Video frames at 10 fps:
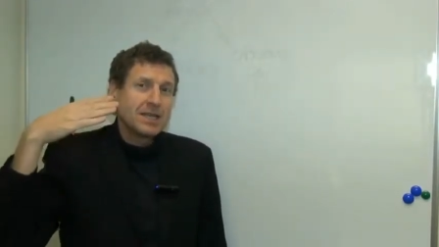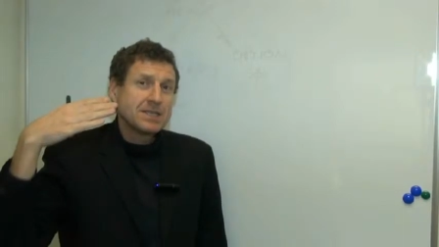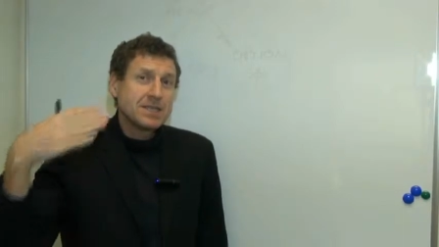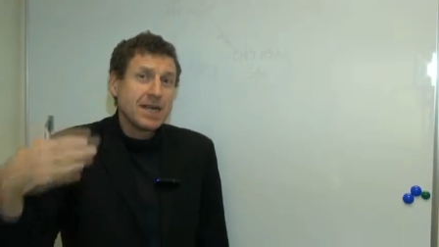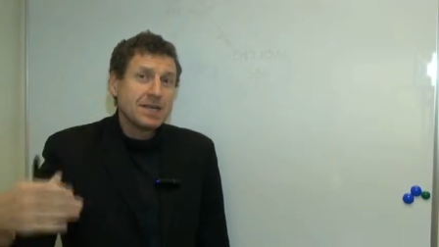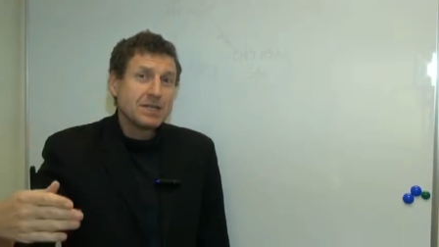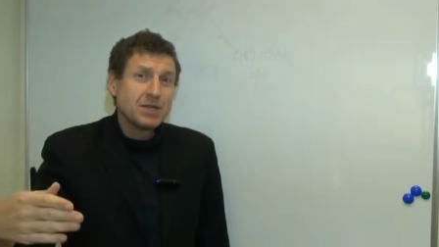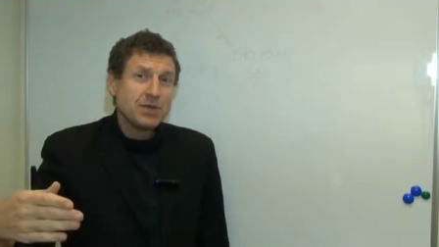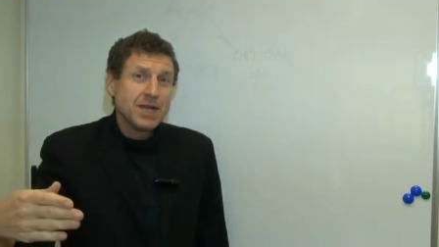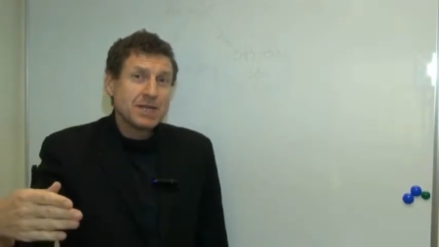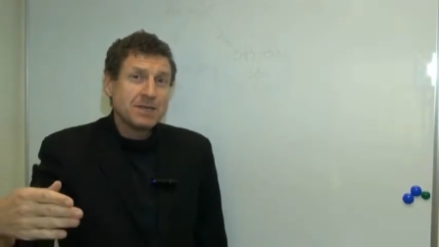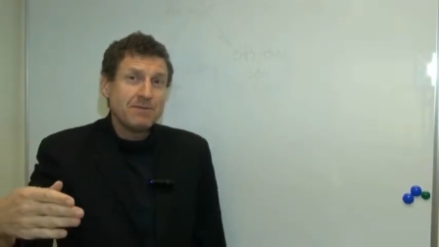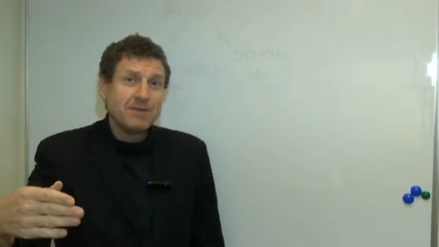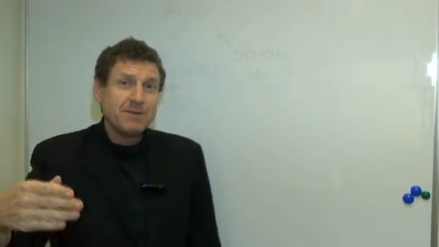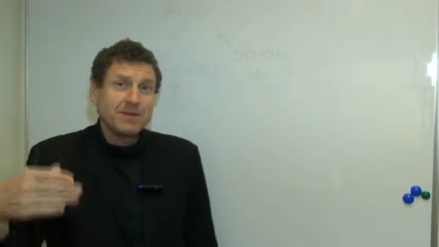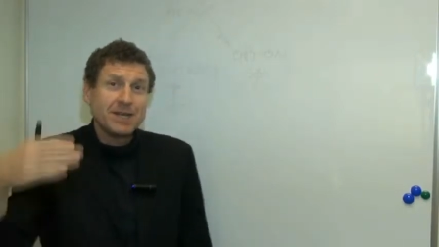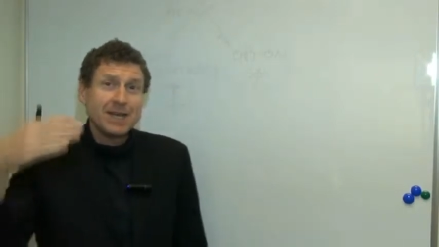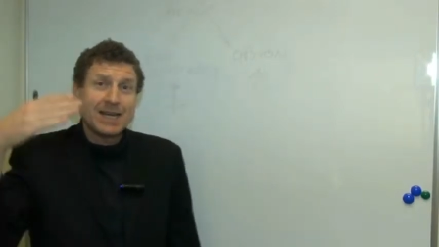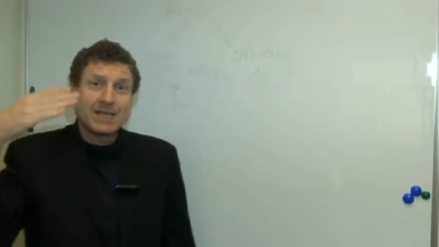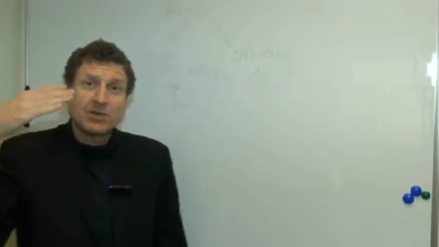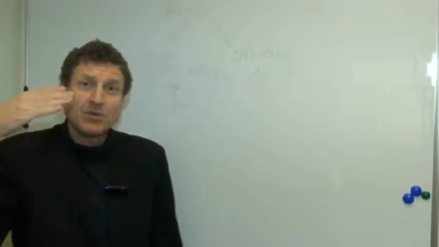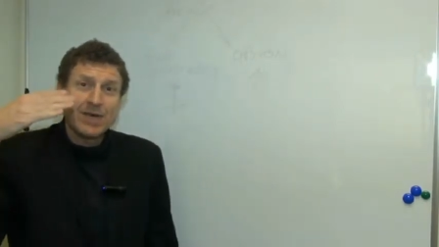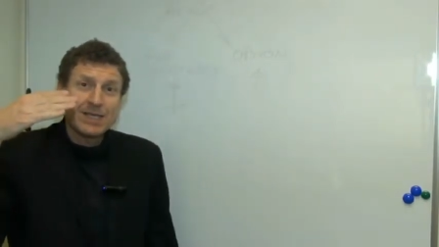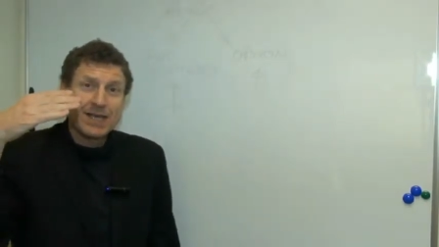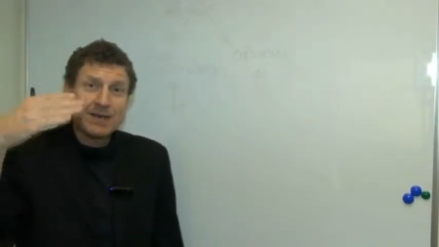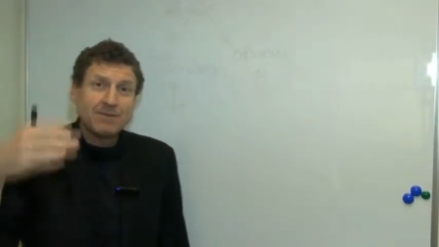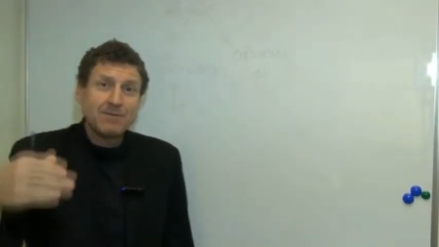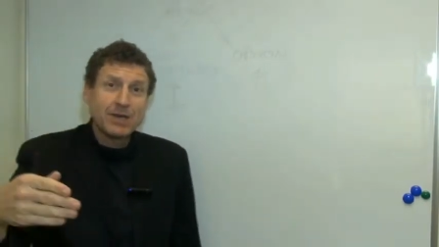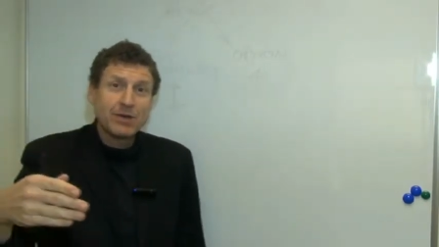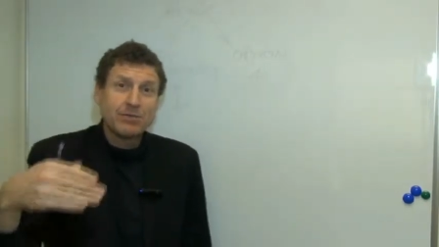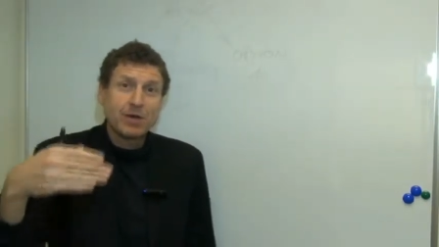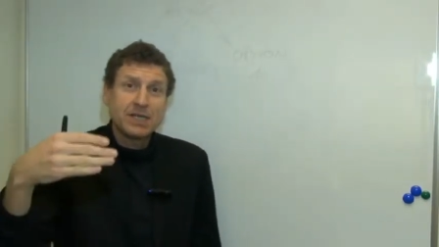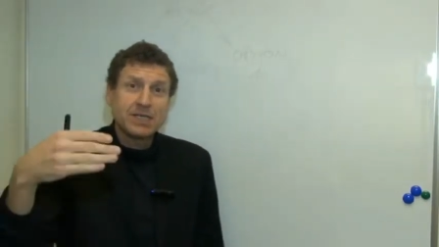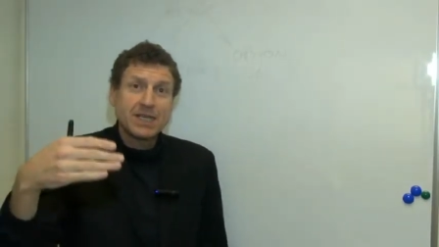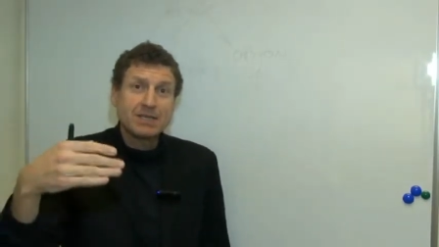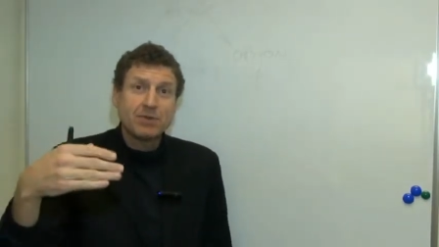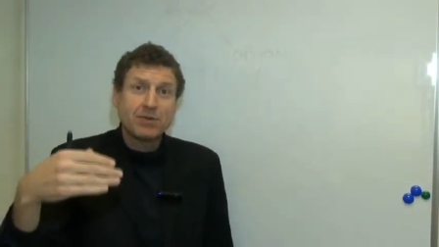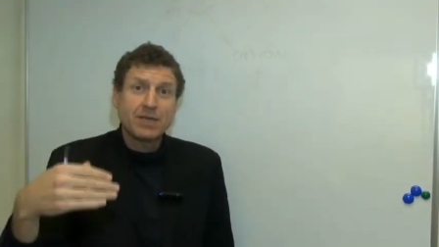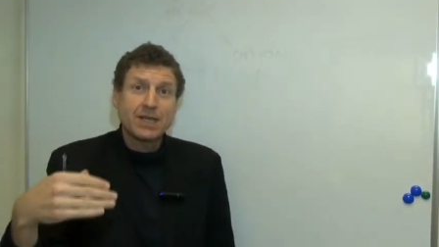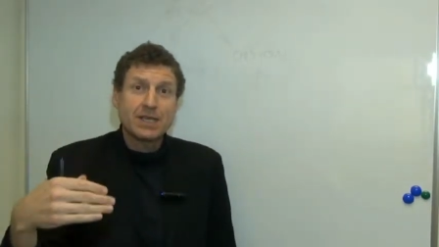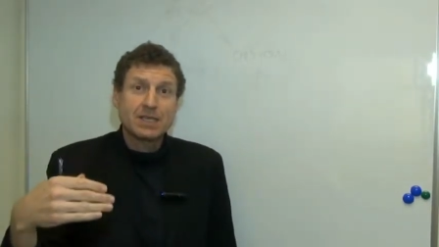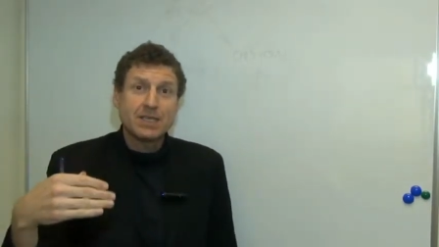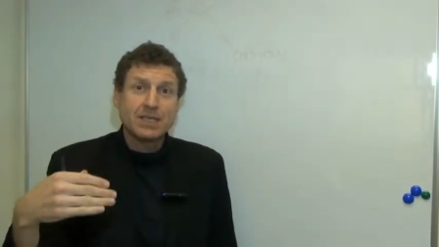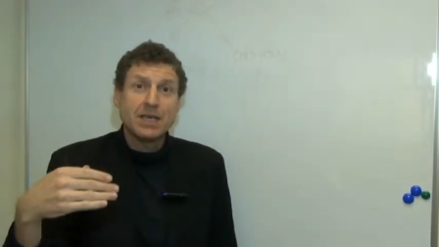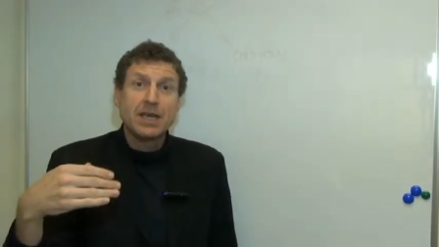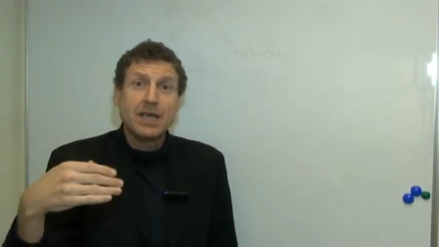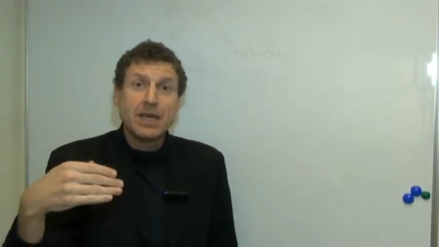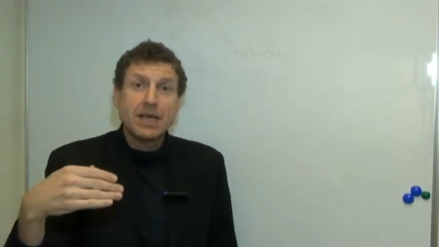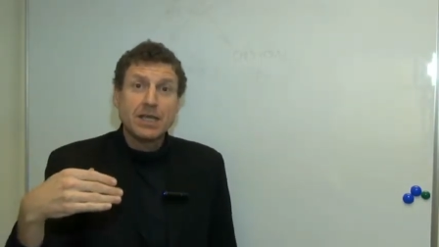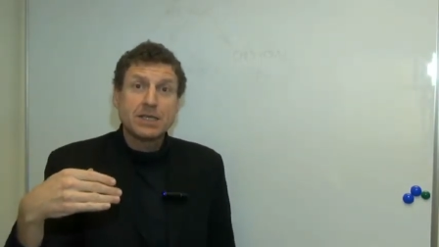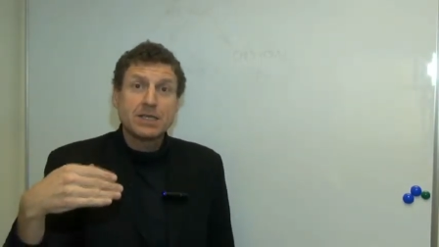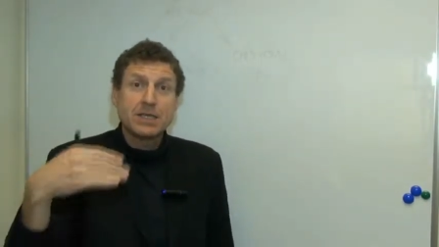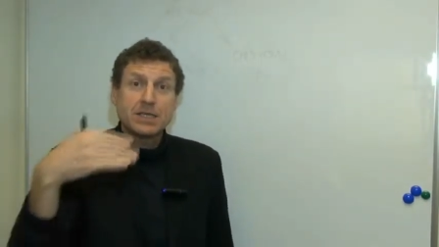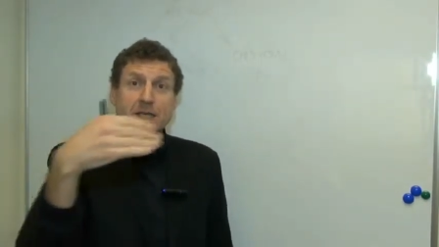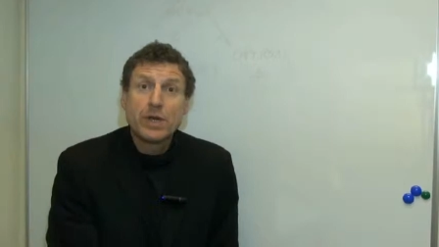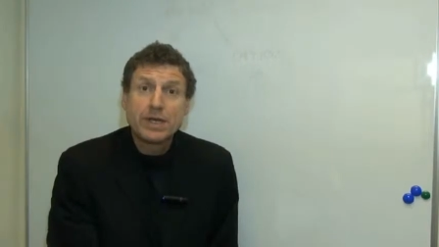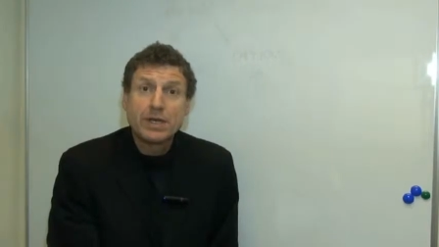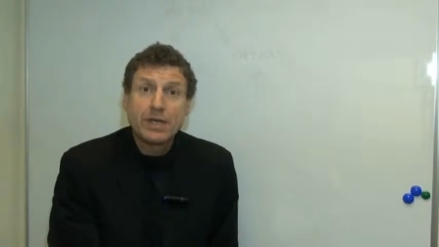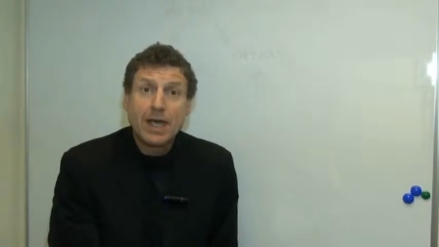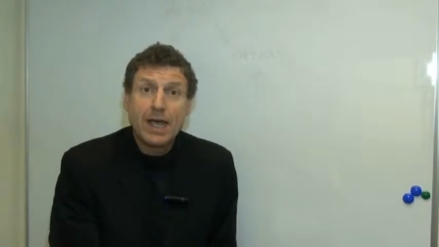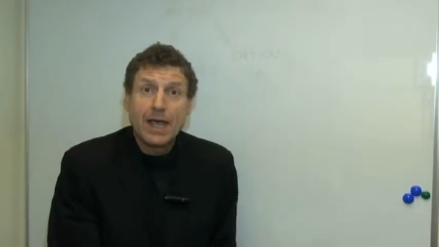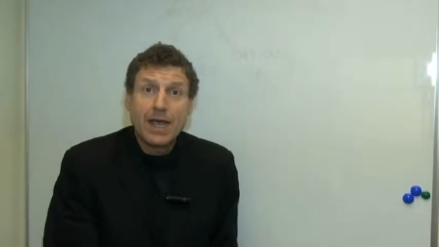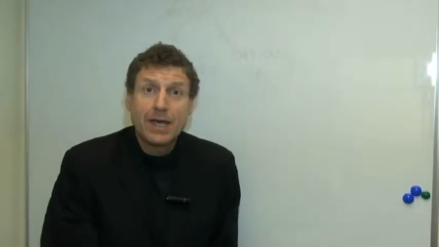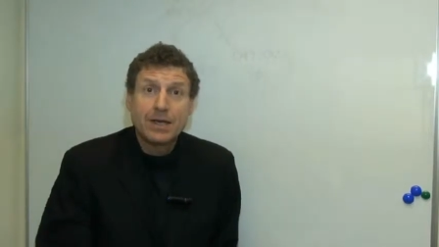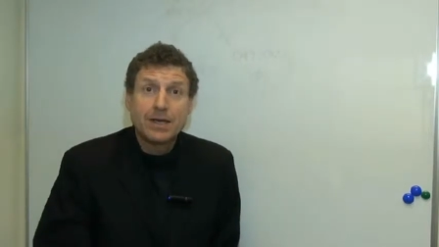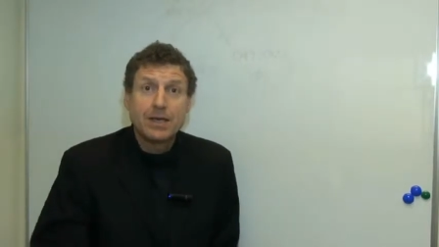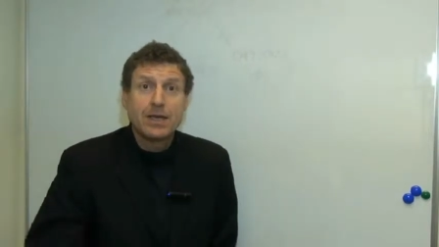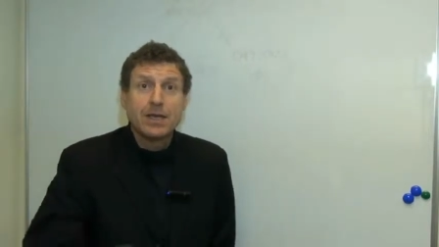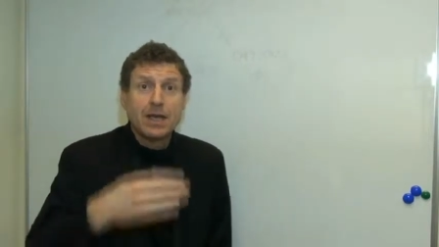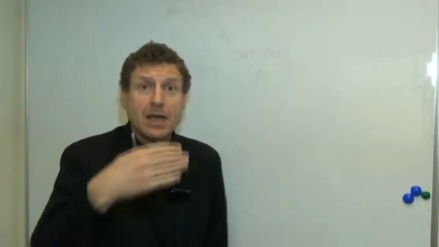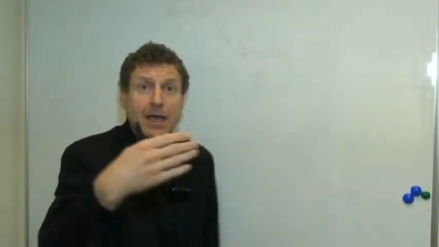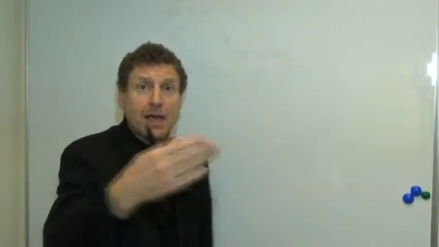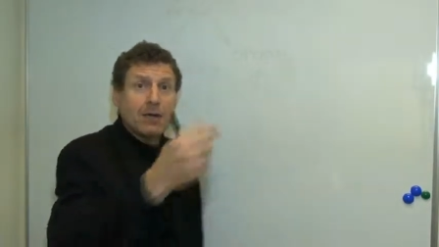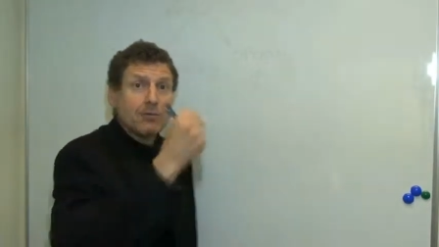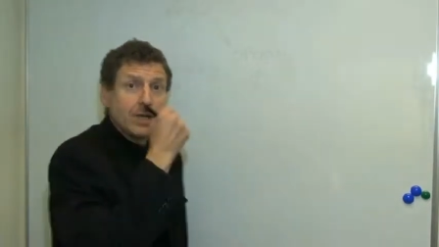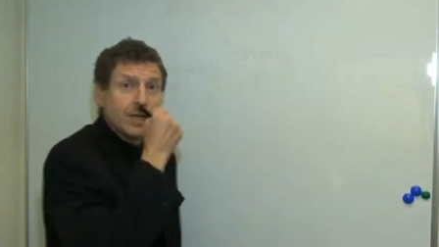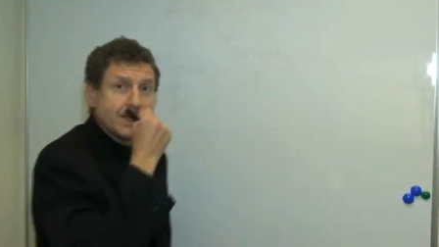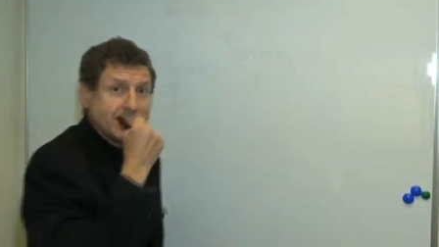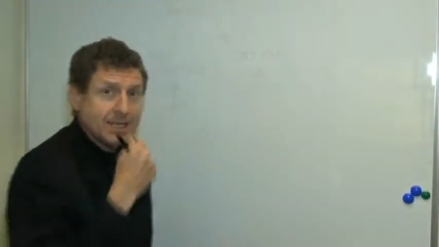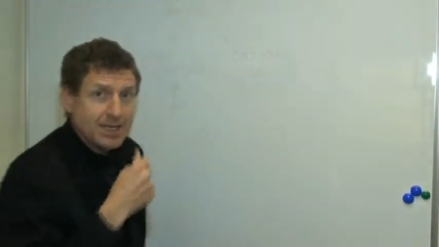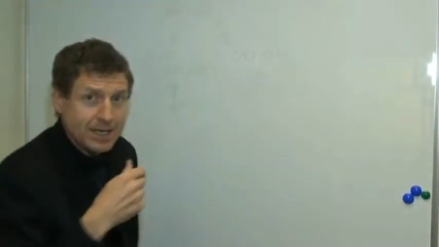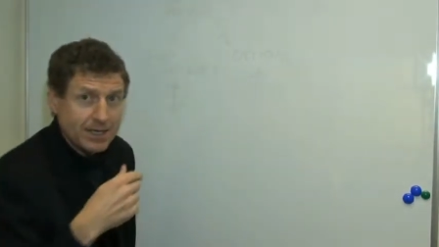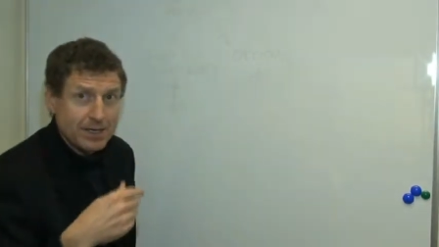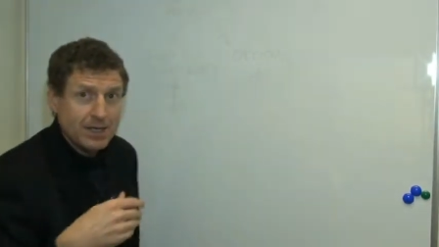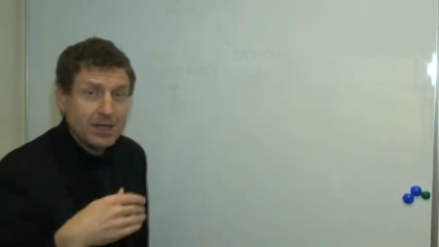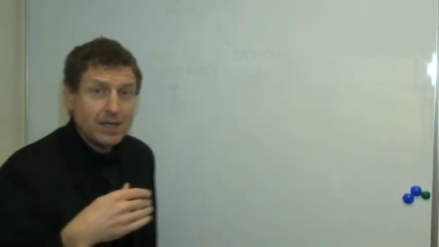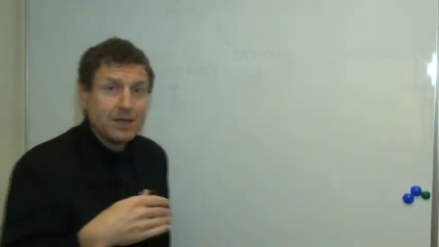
it's dated 2015, and it's always added value to buy a textbook that actually is written and released in